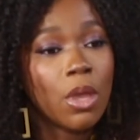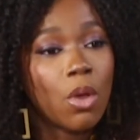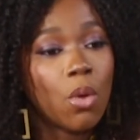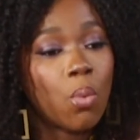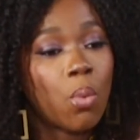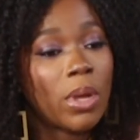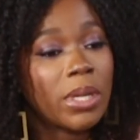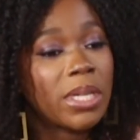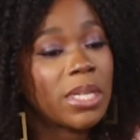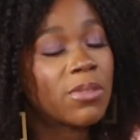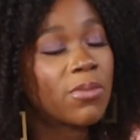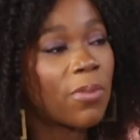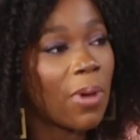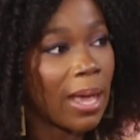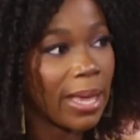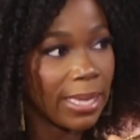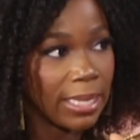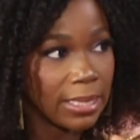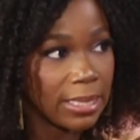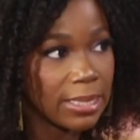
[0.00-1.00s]
What
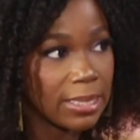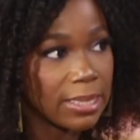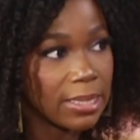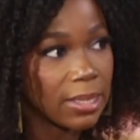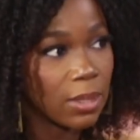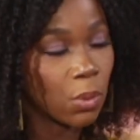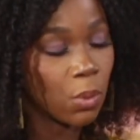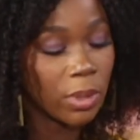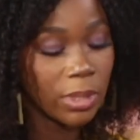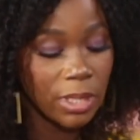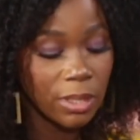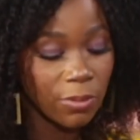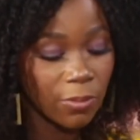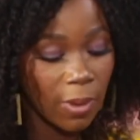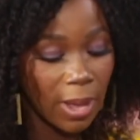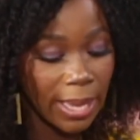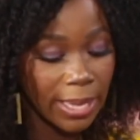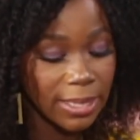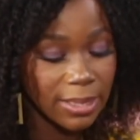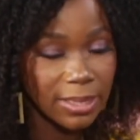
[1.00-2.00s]
advice,
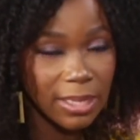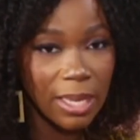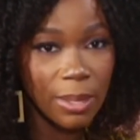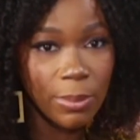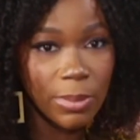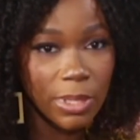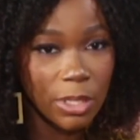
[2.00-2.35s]
in